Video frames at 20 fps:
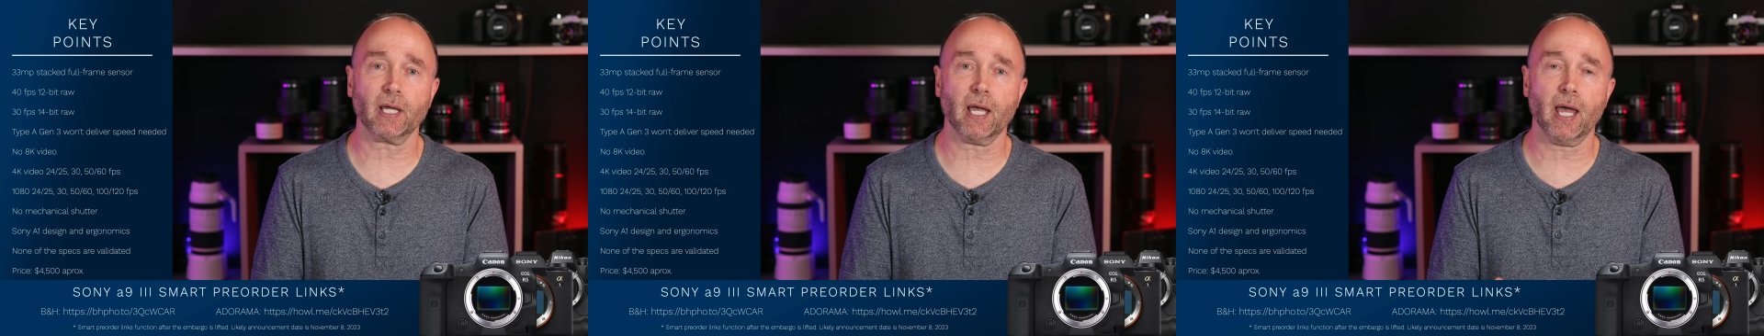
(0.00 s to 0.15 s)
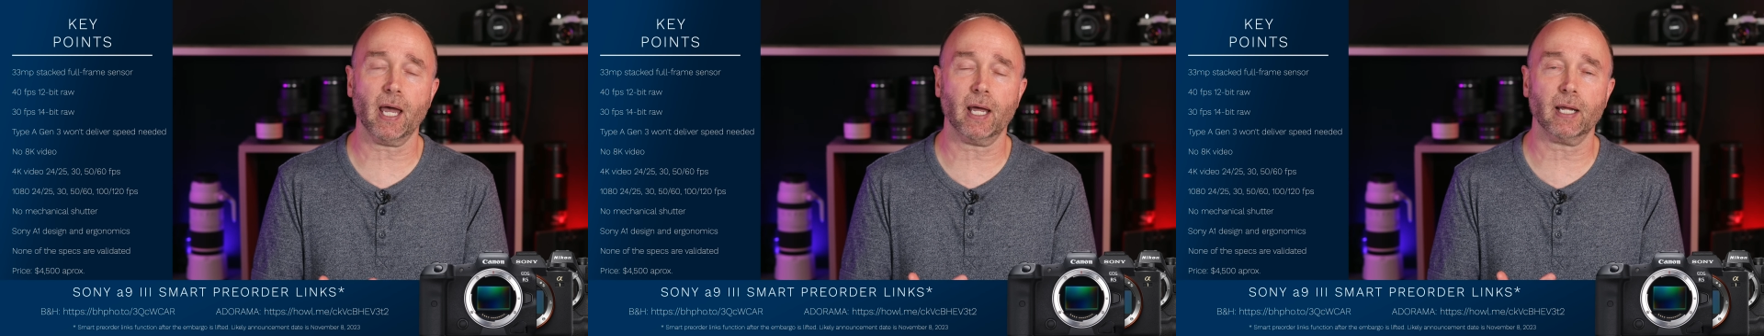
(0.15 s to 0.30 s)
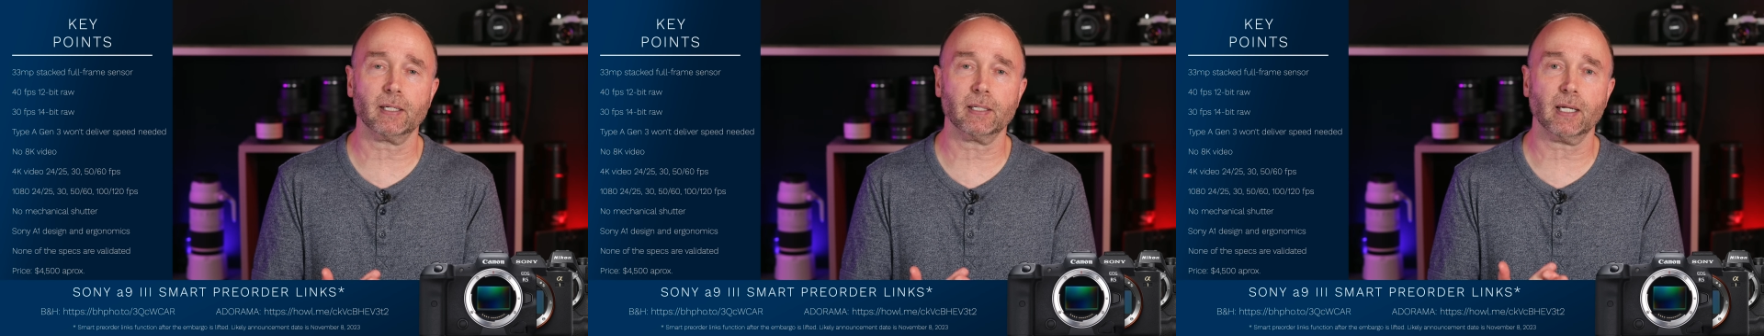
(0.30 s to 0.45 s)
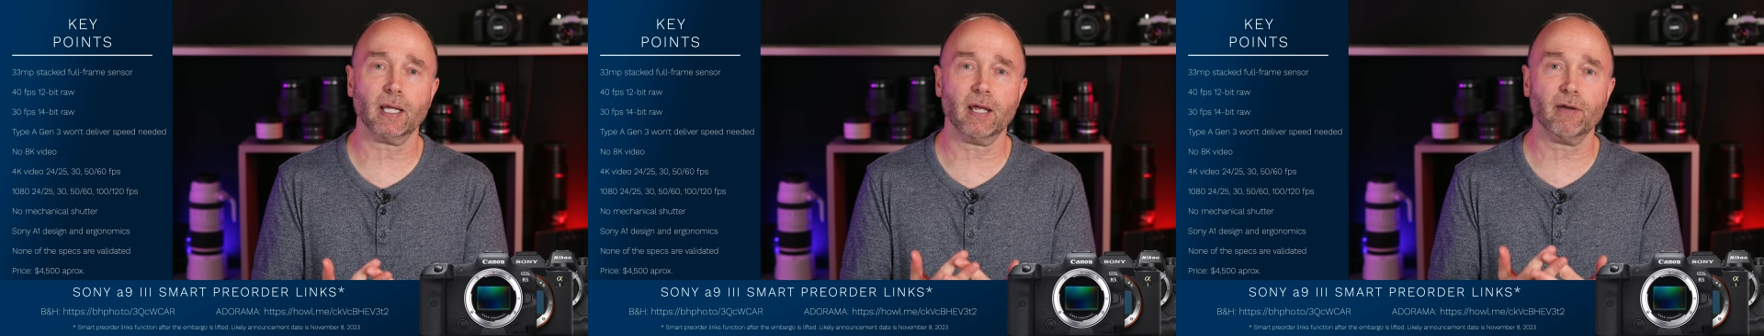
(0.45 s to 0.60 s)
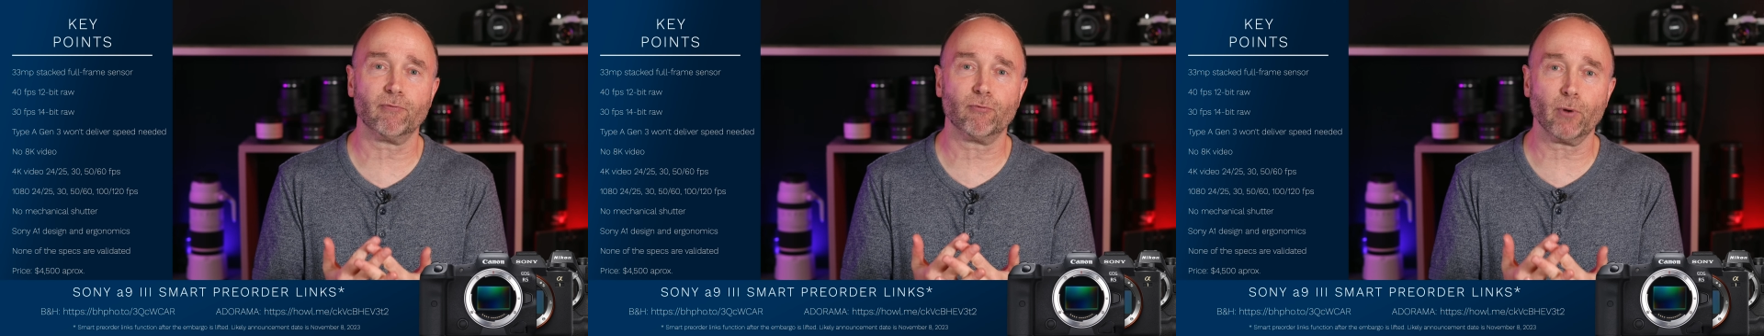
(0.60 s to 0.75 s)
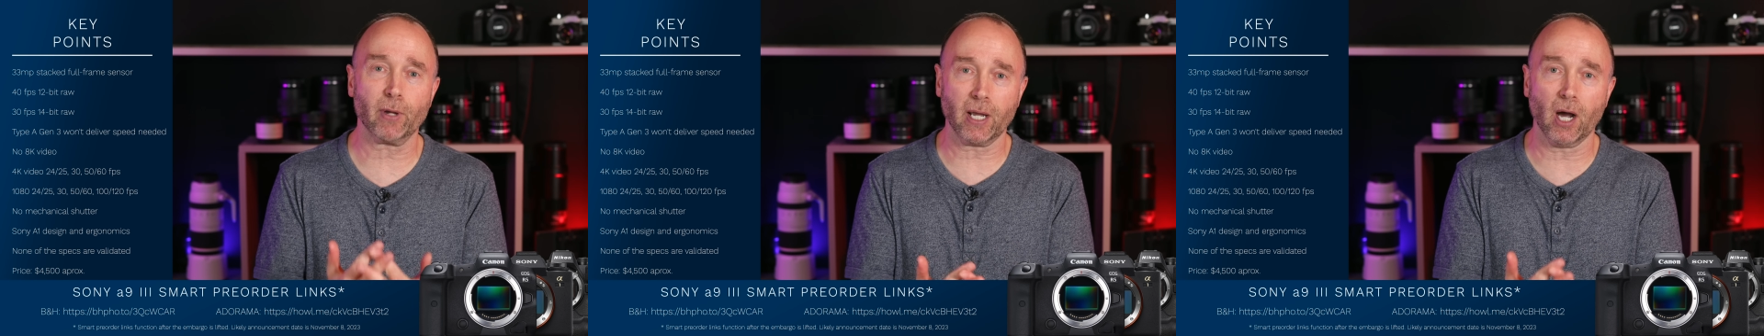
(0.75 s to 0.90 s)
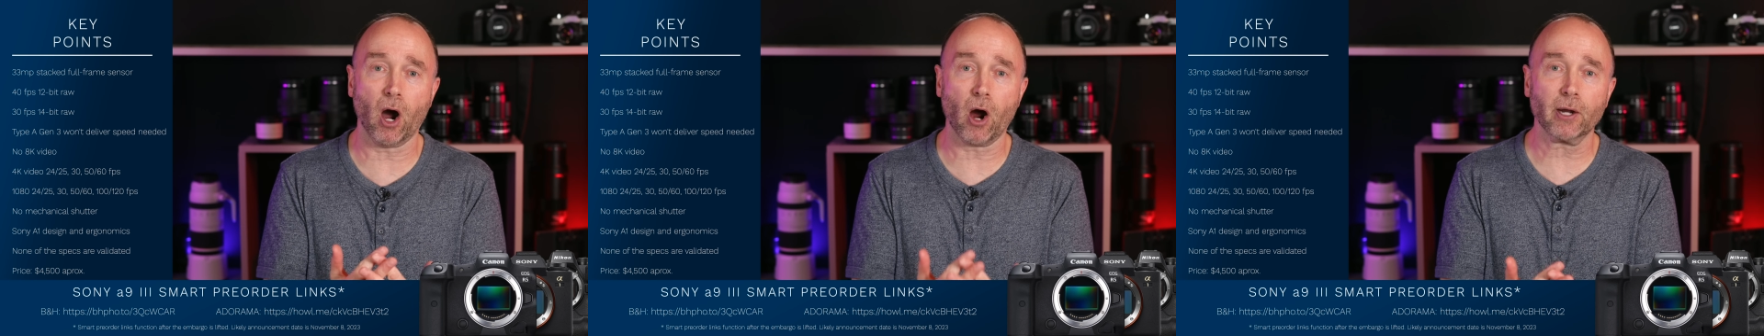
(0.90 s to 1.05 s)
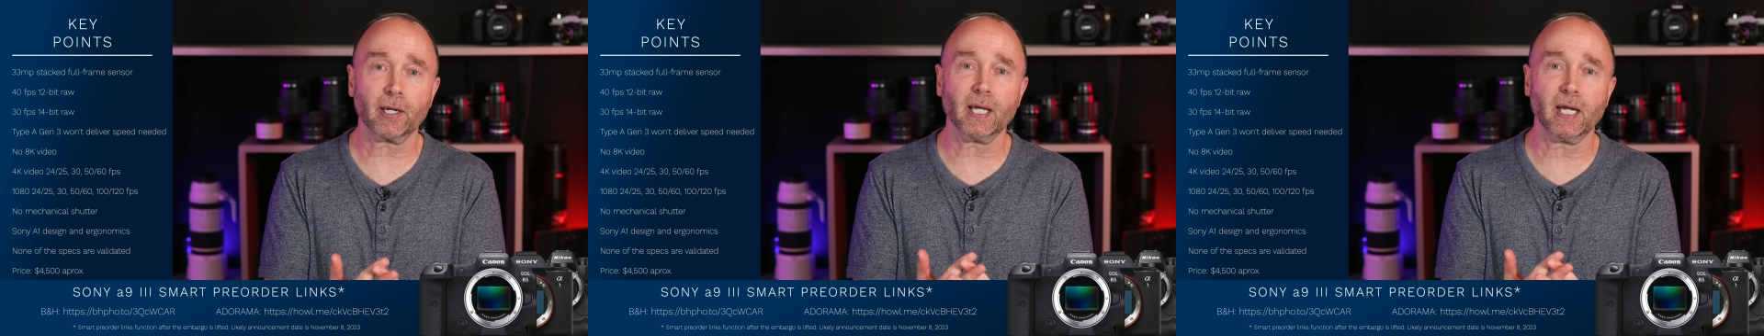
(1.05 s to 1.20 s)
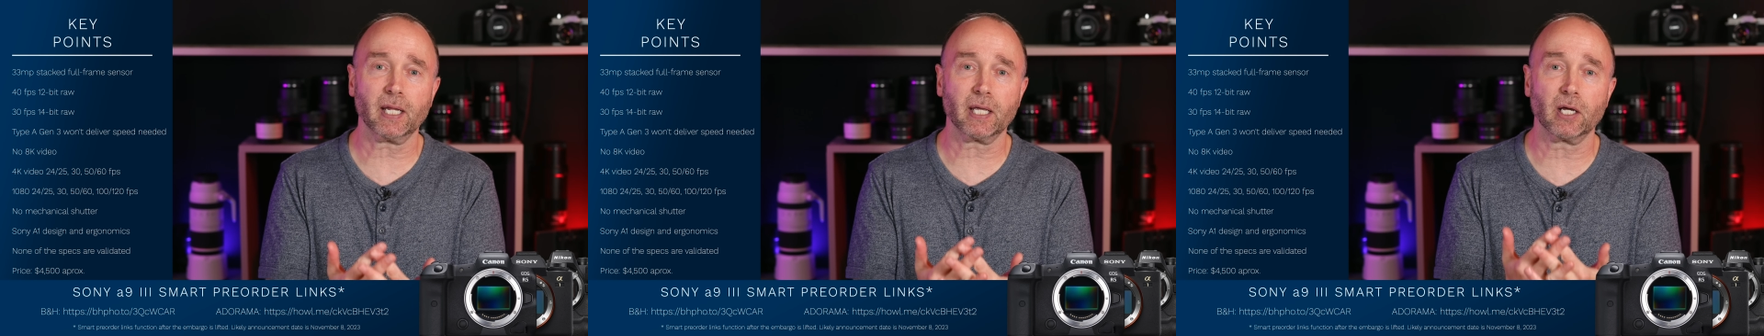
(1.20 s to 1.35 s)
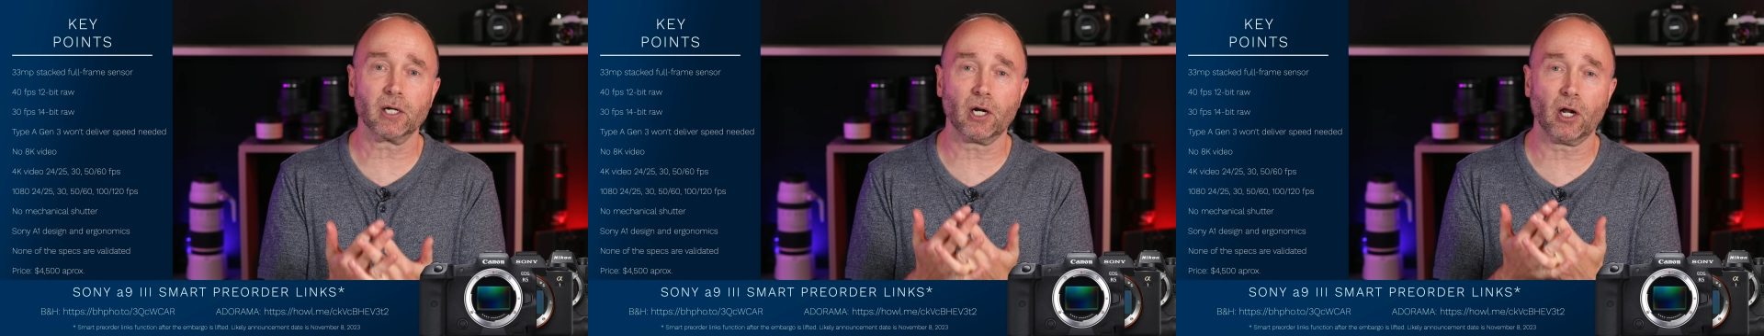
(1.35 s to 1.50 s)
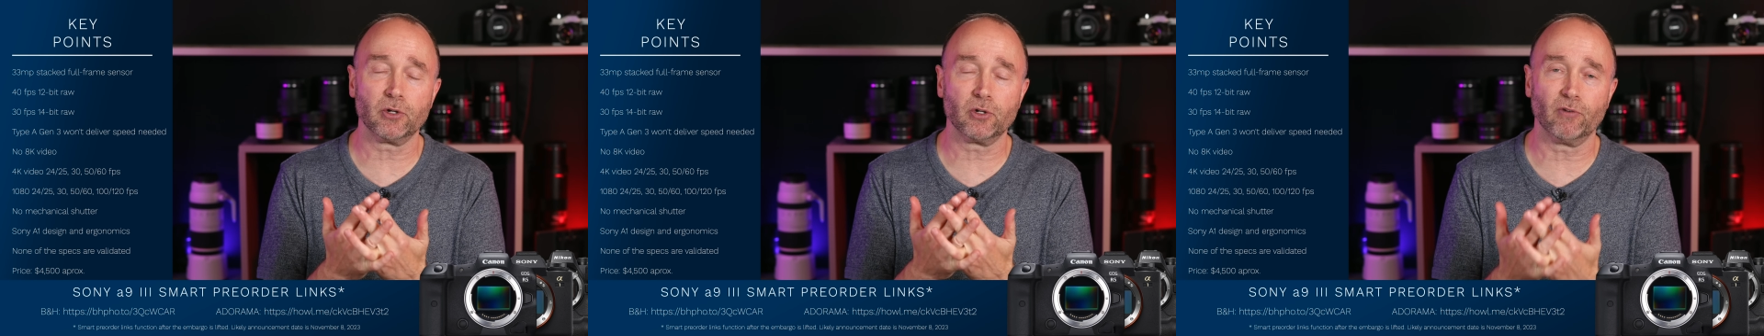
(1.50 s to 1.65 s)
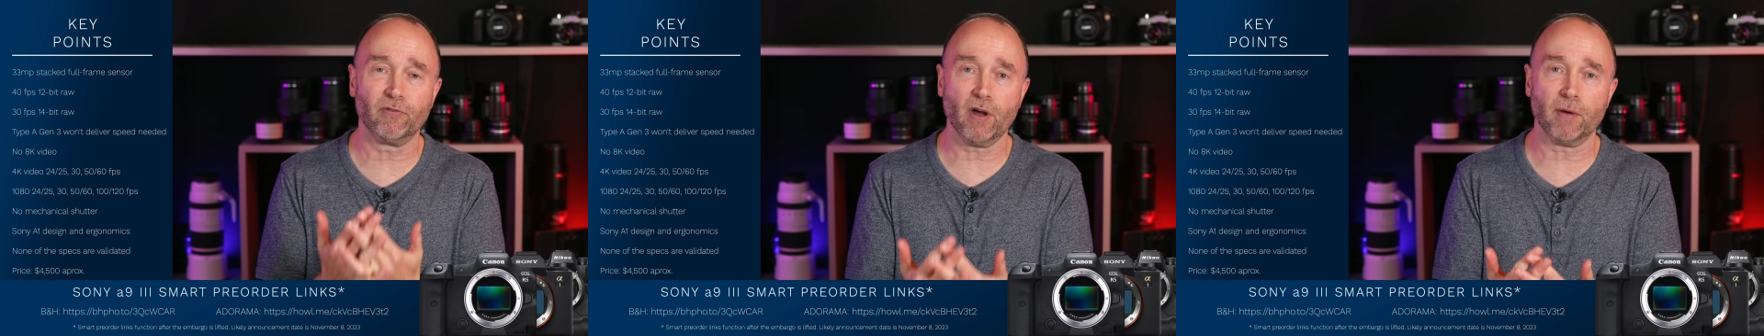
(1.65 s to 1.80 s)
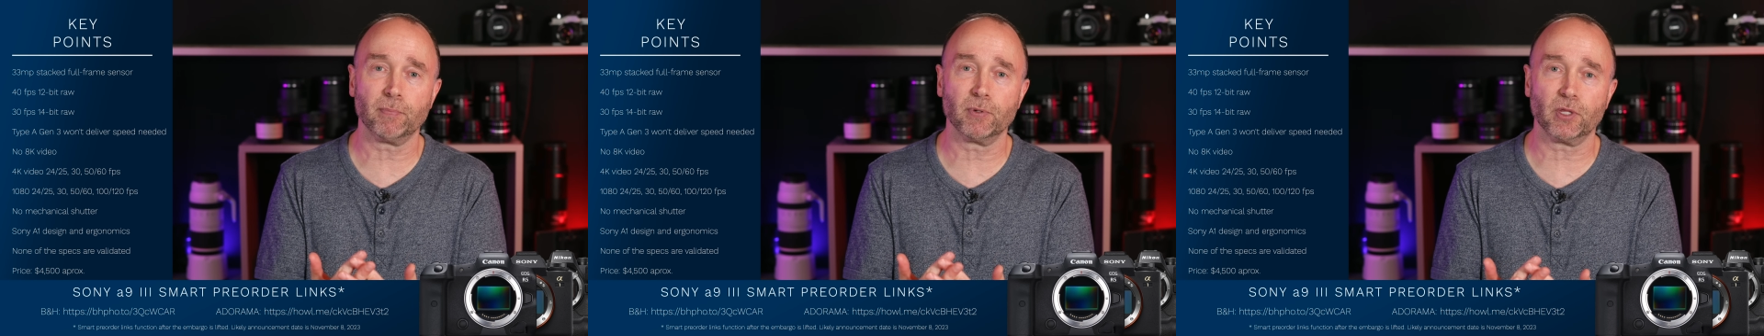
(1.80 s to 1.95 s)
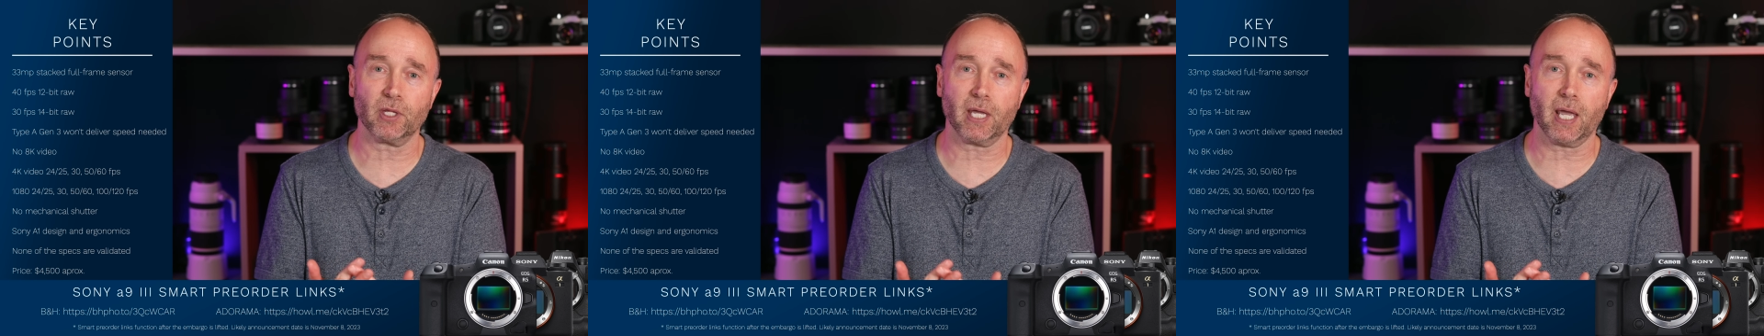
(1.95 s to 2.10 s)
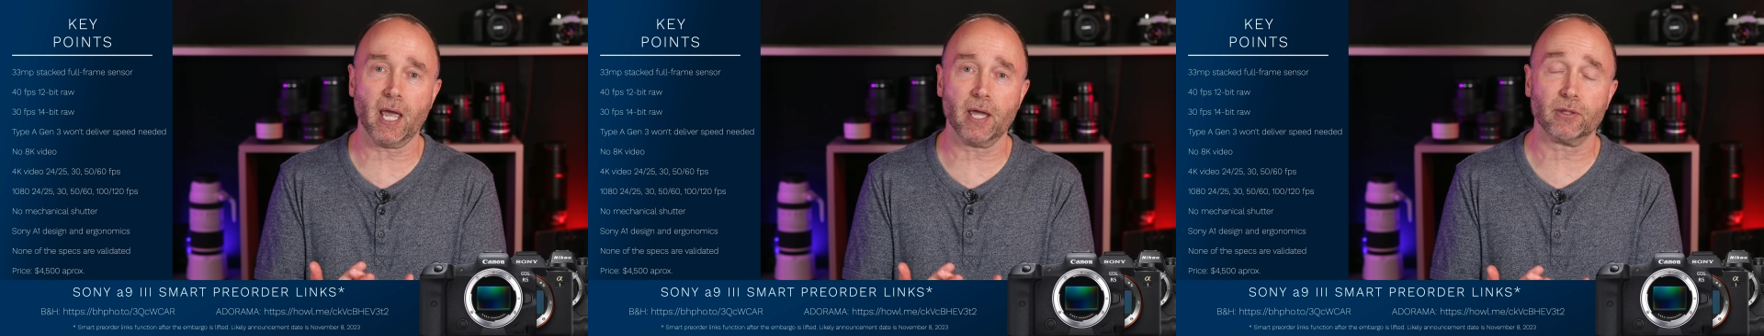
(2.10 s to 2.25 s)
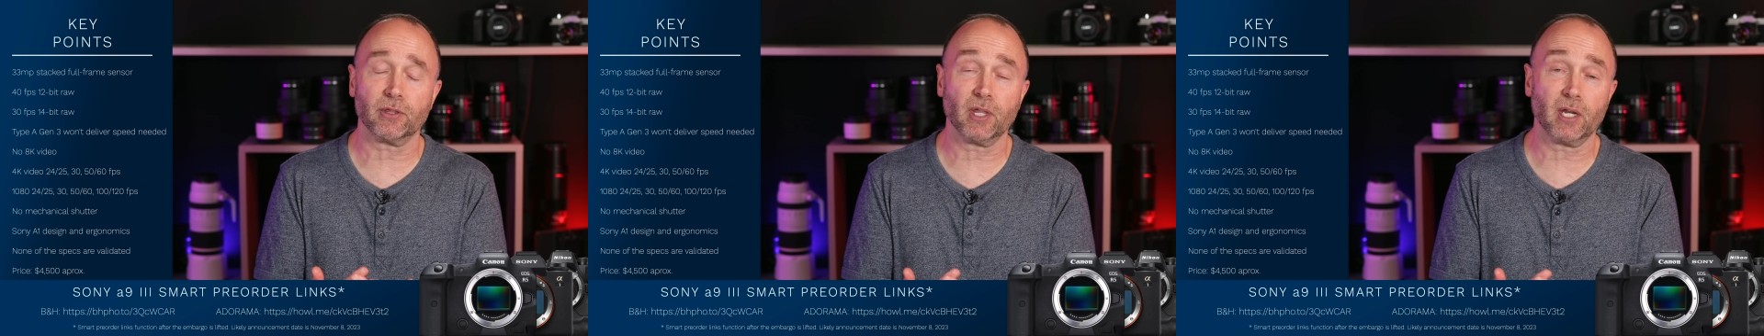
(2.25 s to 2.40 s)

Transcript: And if we are getting it on November the 8th,